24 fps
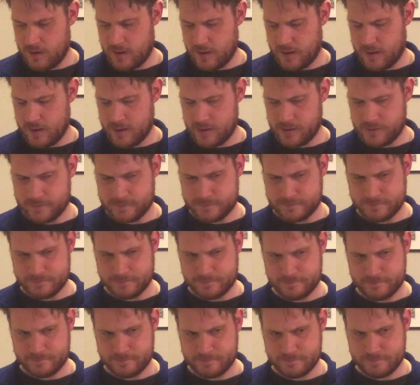note
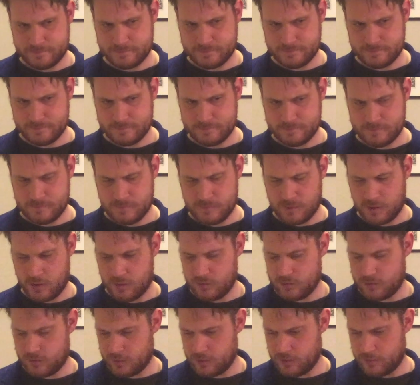
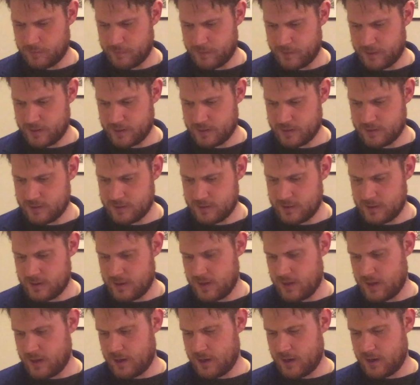on the palate.
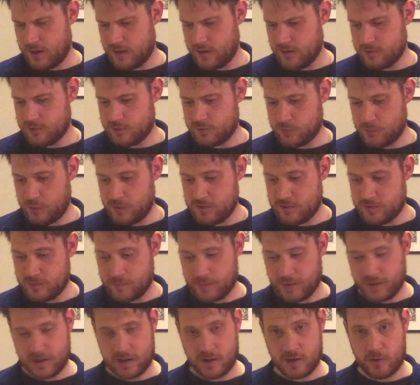Sweet
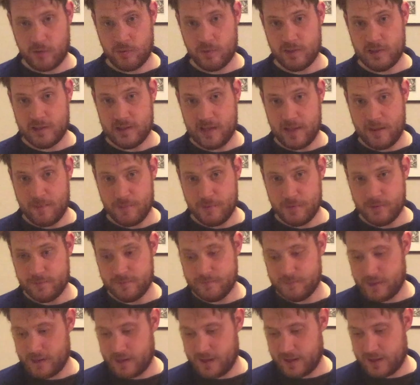tobacco, lemon
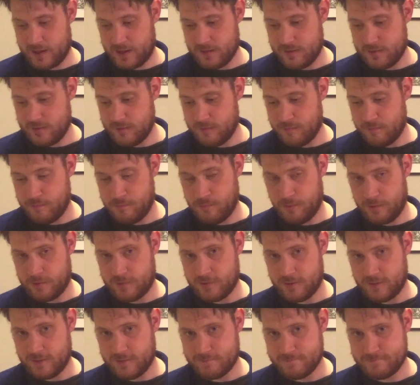and
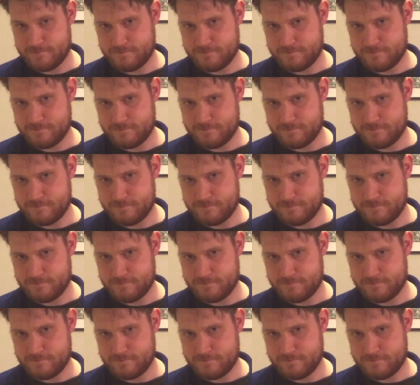butter.